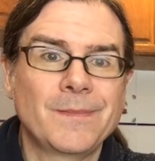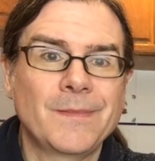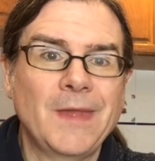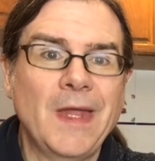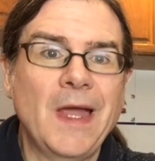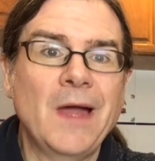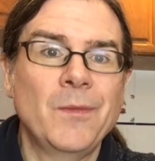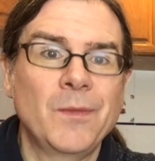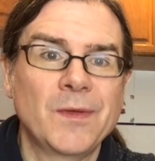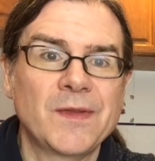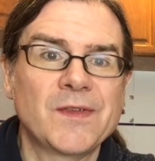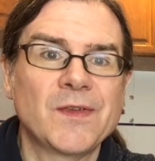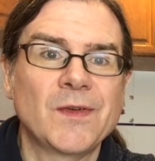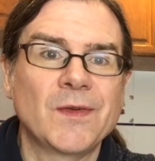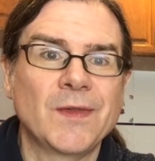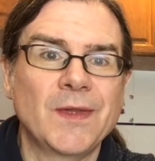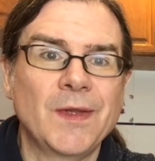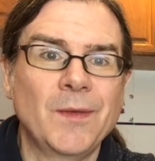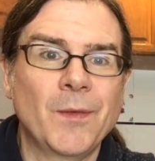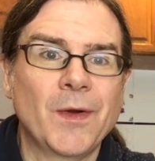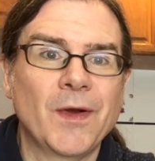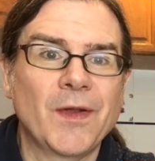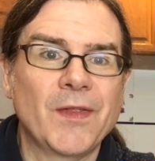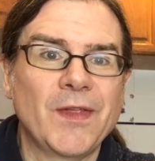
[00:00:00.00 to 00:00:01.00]
That was
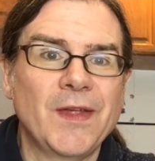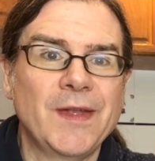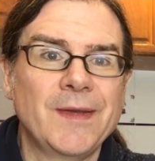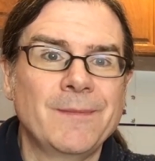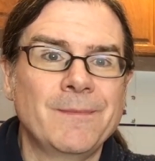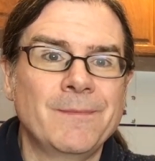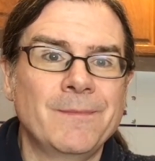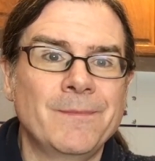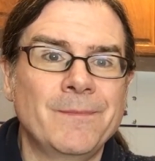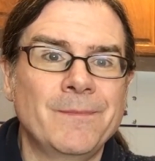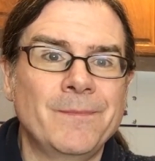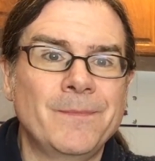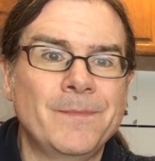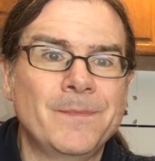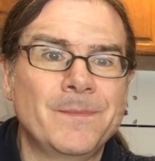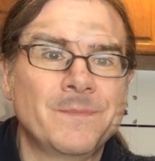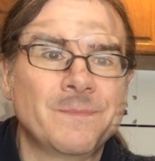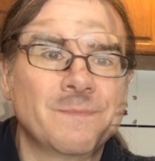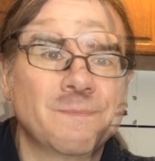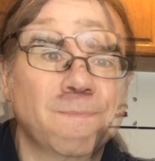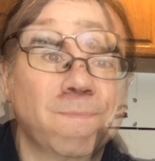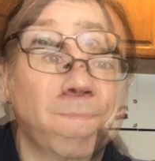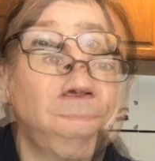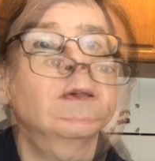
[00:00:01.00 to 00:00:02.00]
certainly worth it.
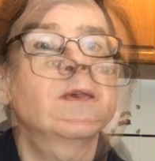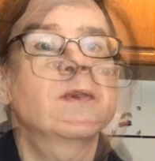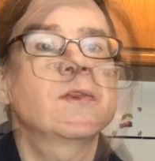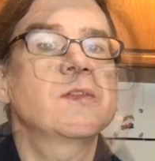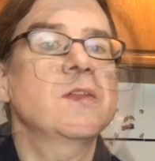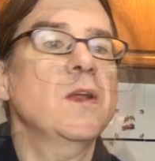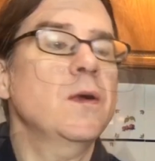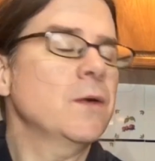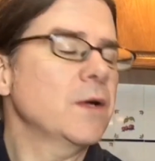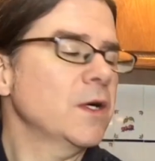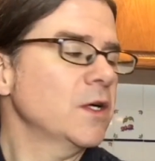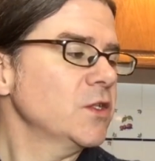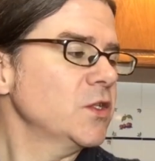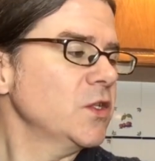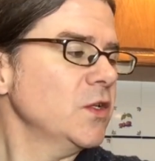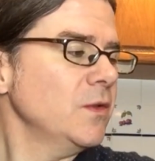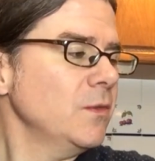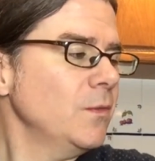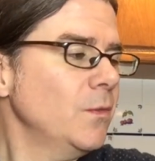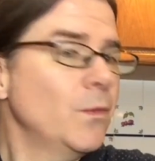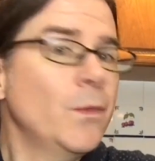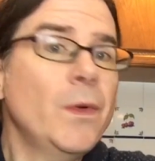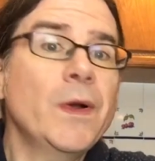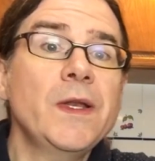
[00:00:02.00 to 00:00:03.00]
So
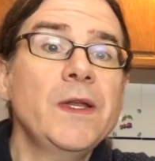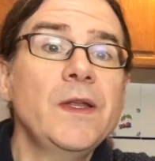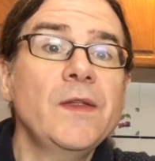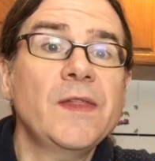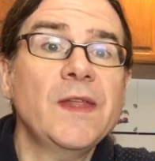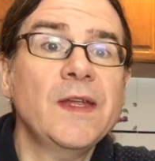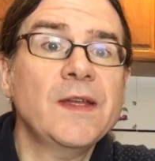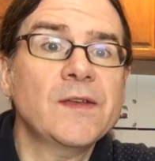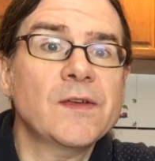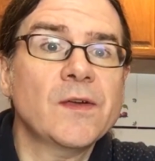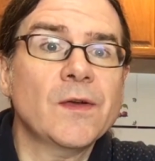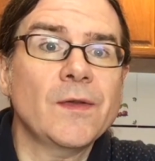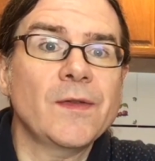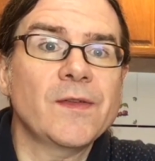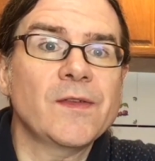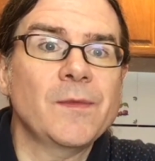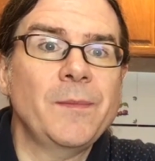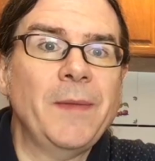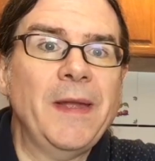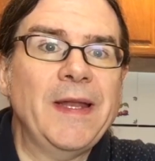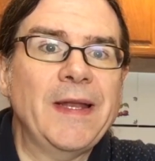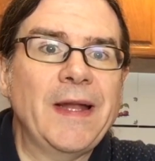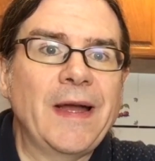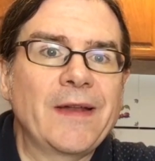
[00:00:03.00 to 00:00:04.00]
Herschel, what do you think turtles are
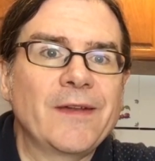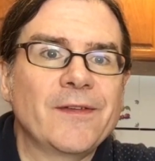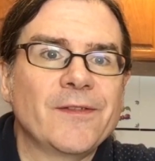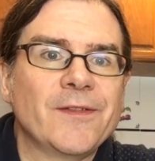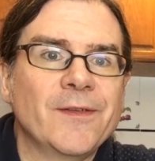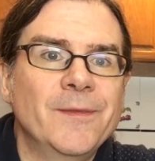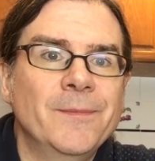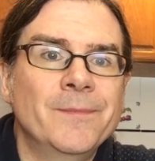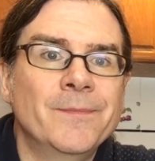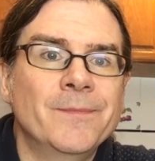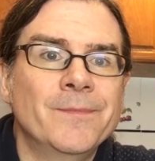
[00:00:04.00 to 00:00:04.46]
made out of?